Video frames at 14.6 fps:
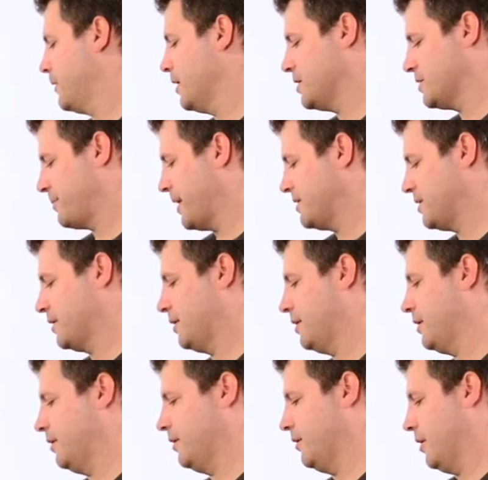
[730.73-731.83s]
This is
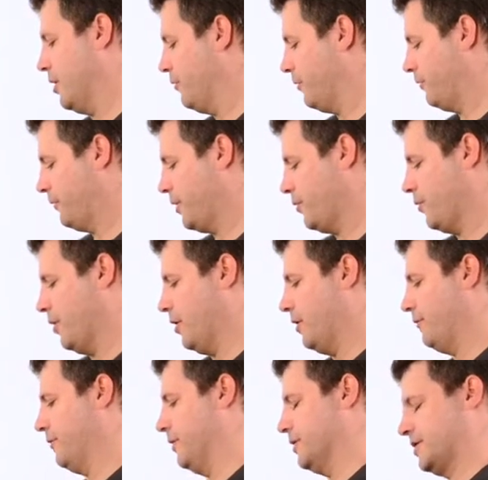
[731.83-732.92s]
basically the overview
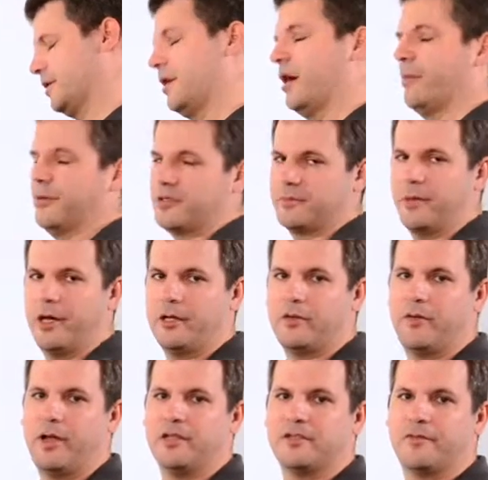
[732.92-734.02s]
of the Secabo Smart
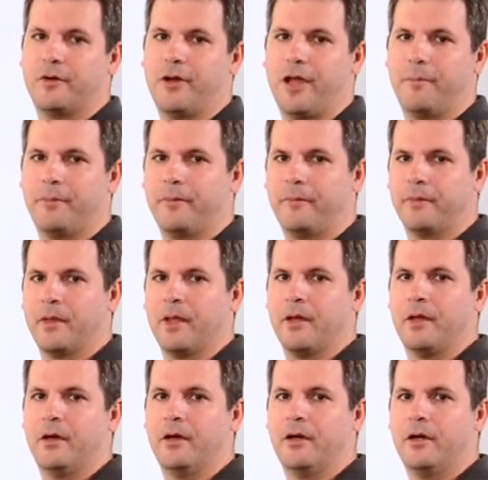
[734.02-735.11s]
Transfer app.
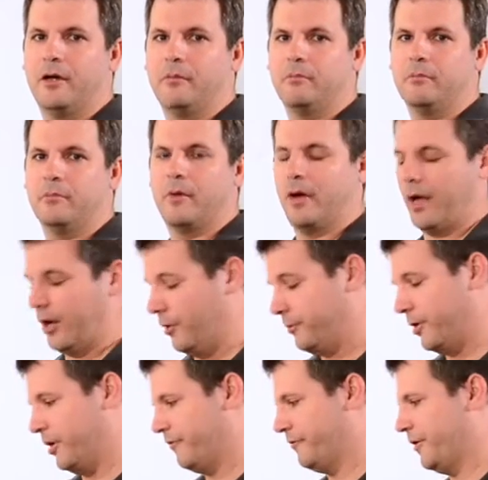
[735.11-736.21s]
I
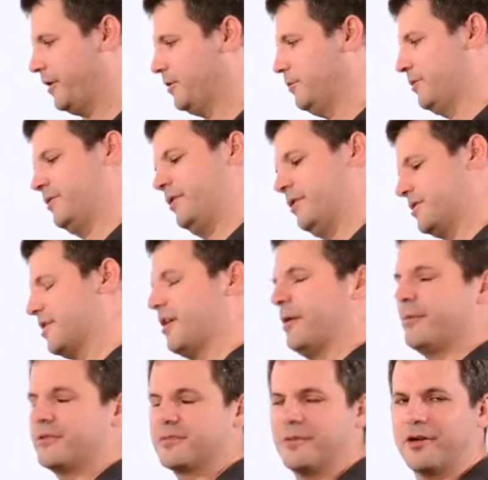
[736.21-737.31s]
hope you have fun with your
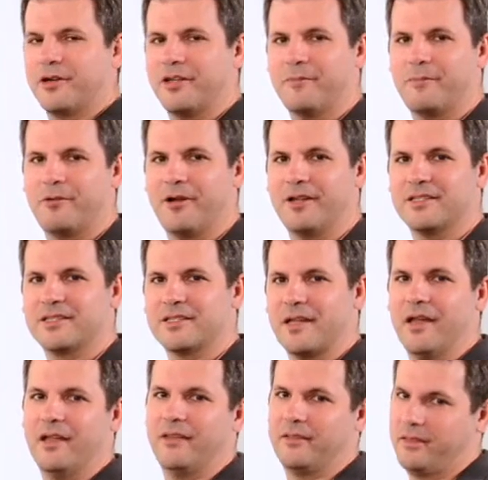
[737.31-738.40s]
Secabo Smart Heat Press,
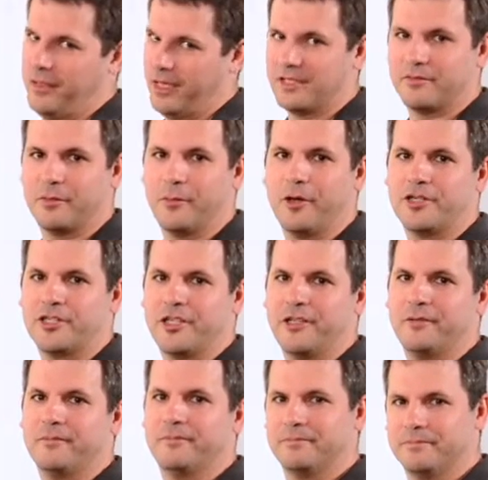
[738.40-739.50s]
and thanks for
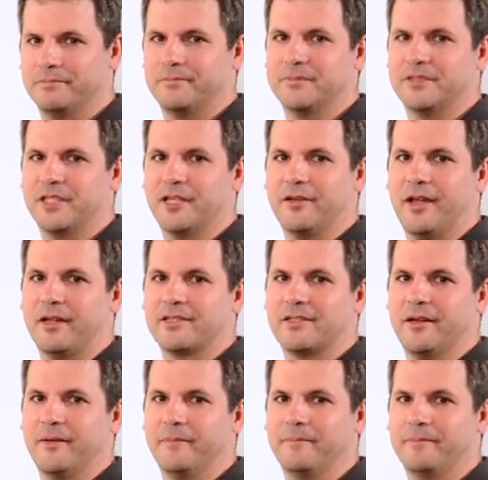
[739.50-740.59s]
watching. See you next
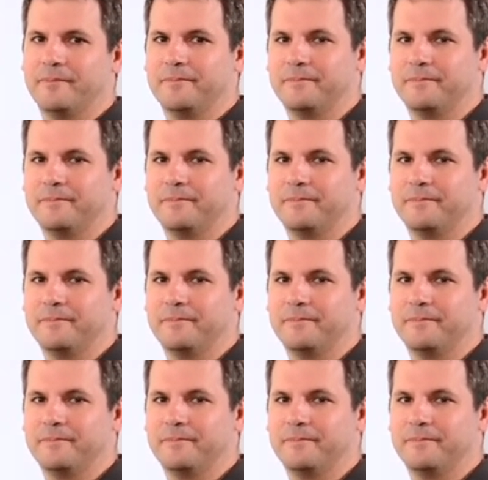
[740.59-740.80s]
time.